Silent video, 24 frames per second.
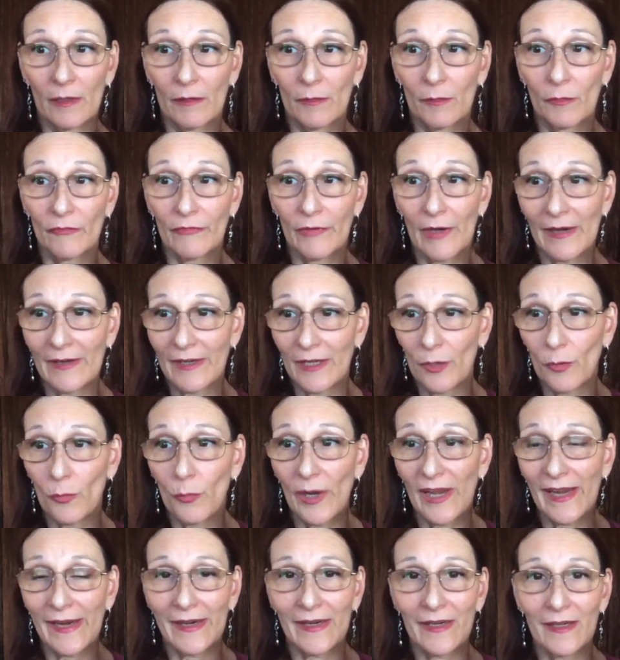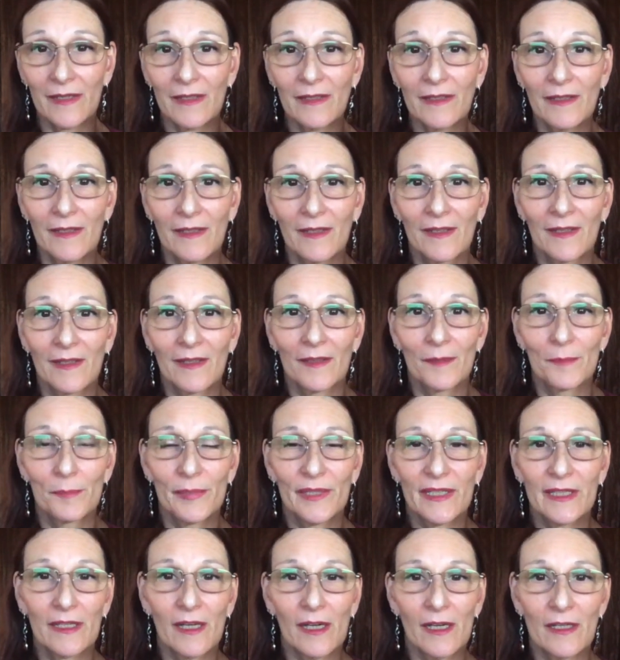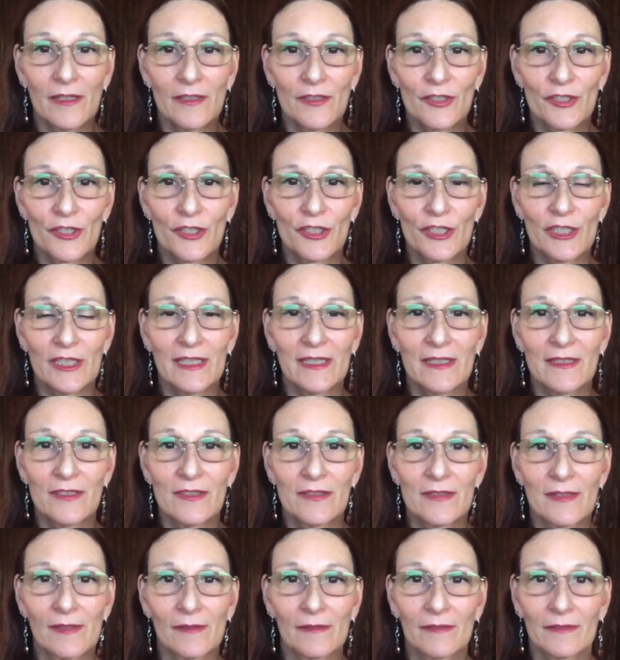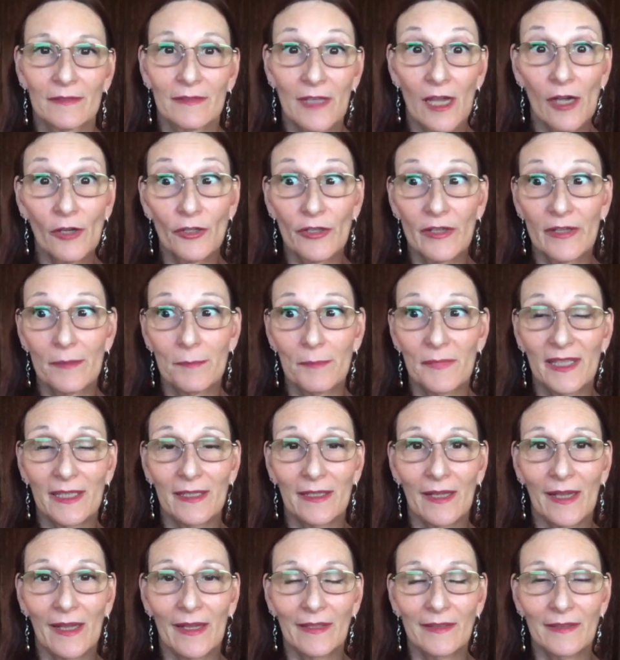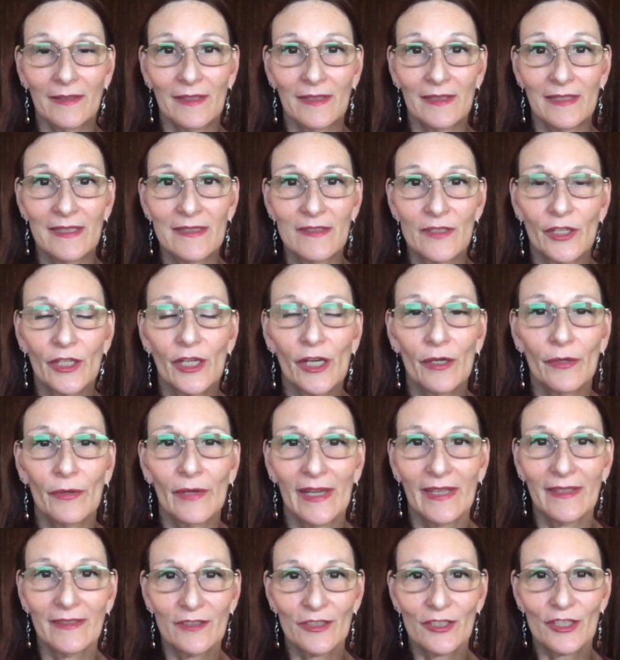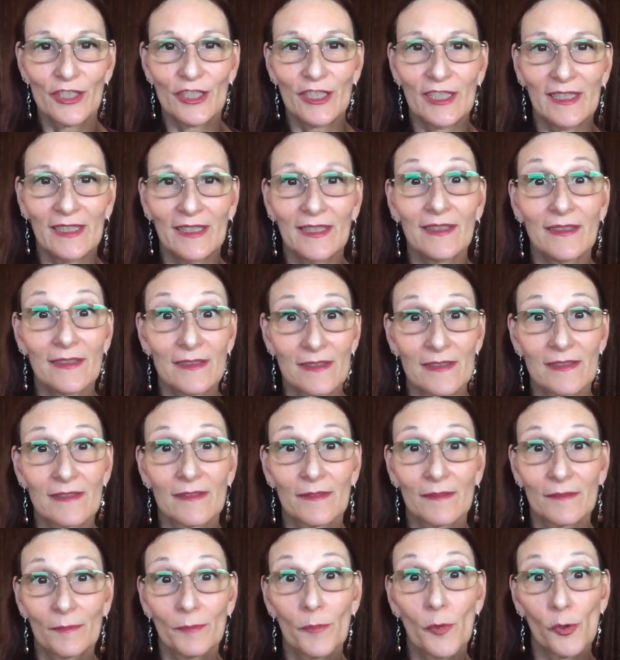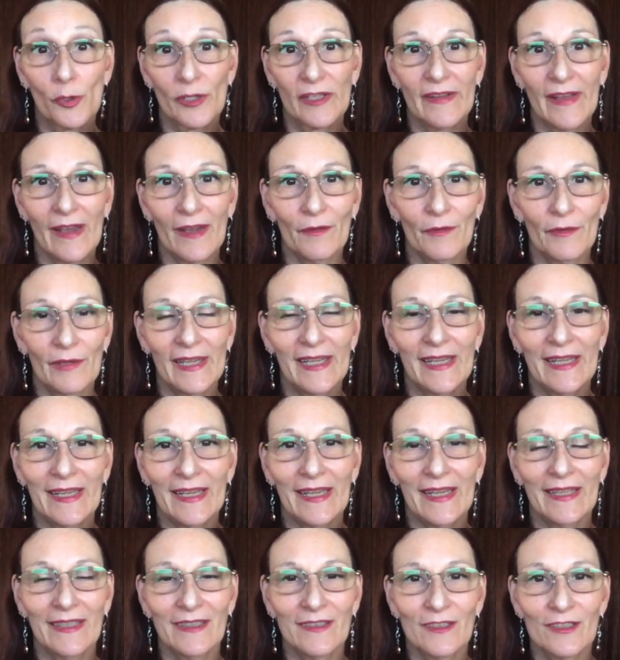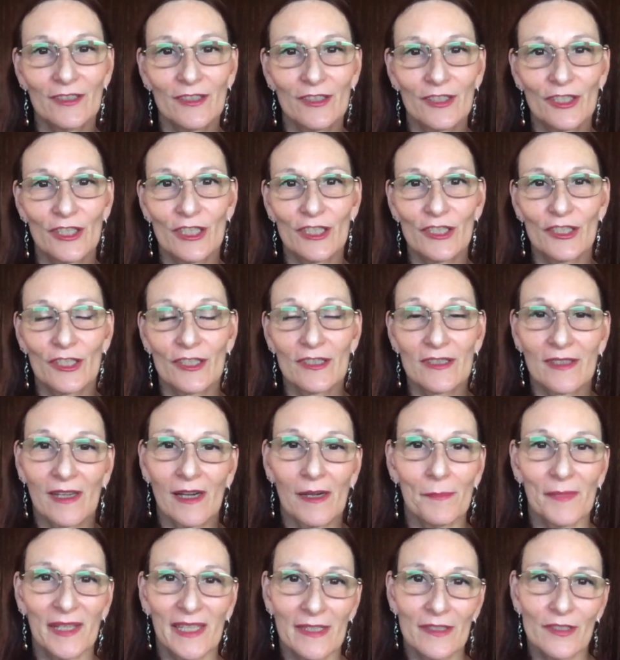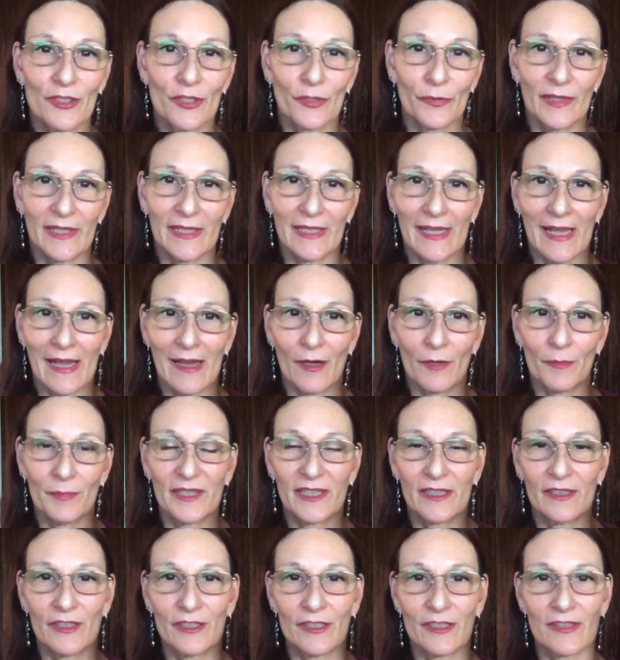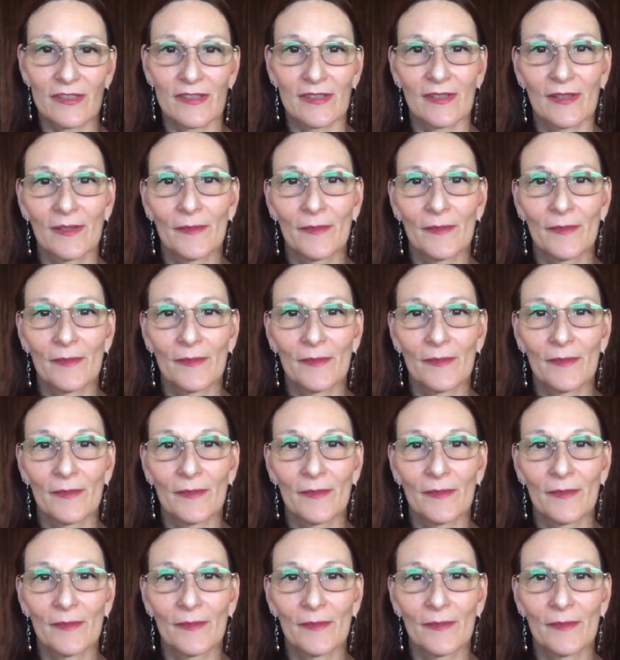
very aware because she's younger than me and an indigo, and she's born that way, and she's just coming into it now because